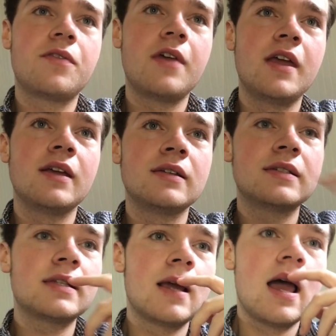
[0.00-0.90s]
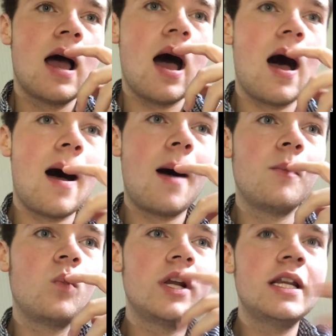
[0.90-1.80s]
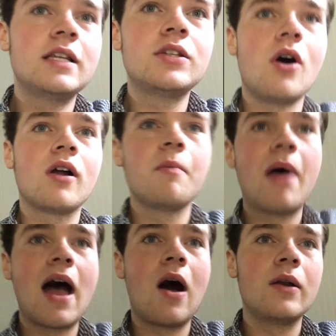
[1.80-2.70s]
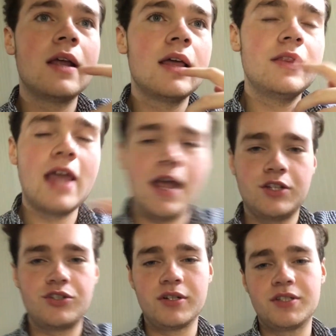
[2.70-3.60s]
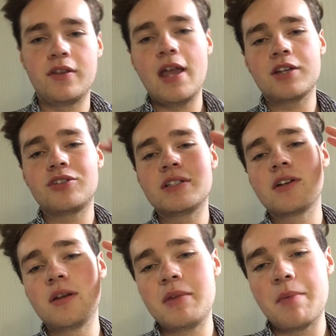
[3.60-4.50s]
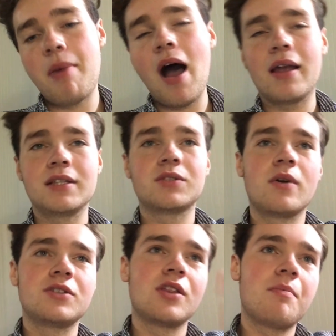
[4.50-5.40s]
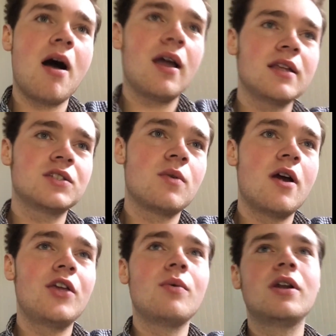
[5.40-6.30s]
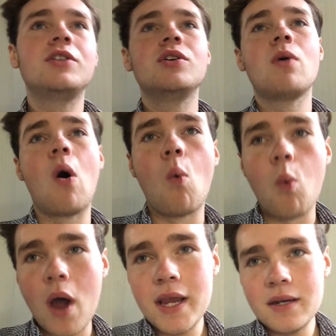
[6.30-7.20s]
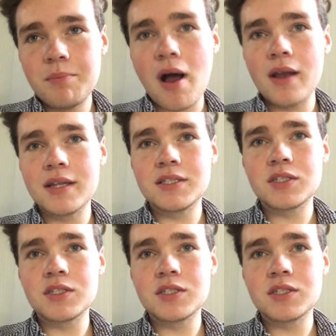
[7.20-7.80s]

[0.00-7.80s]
things, we need to talk about the extras. So the extra is going to be the pocket square. So the pocket square, you want to do a white pocket